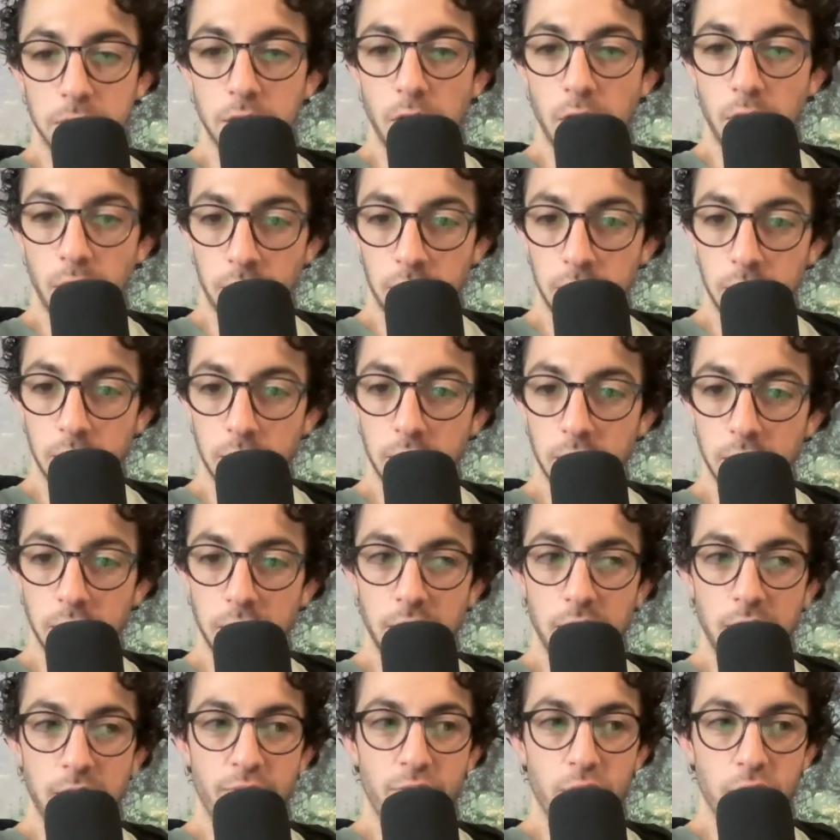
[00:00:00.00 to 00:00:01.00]
targeting
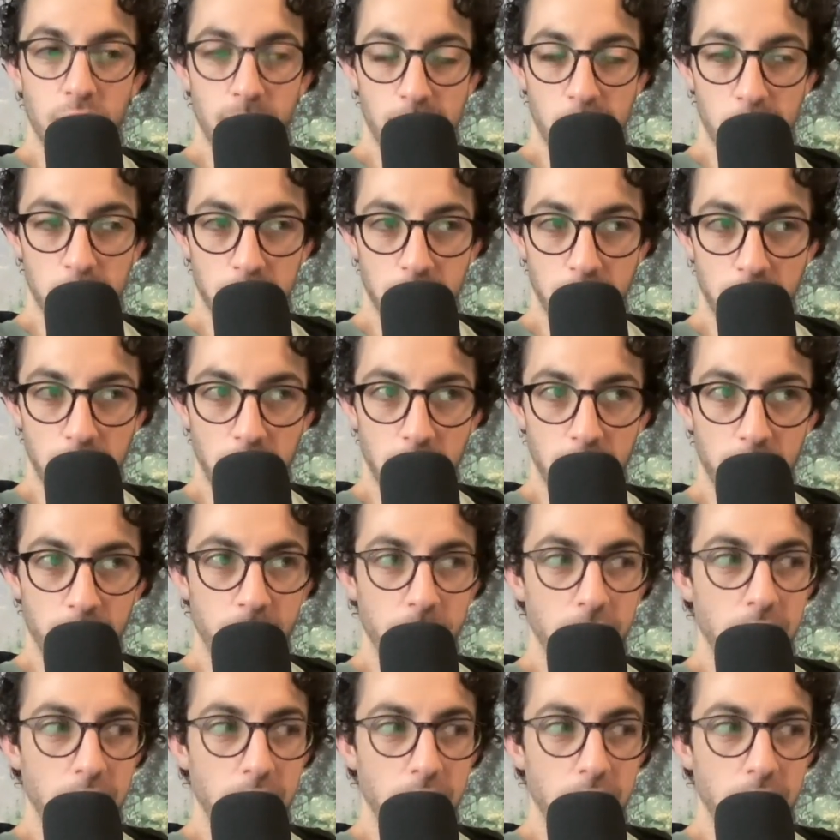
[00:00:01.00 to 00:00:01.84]
for the most part.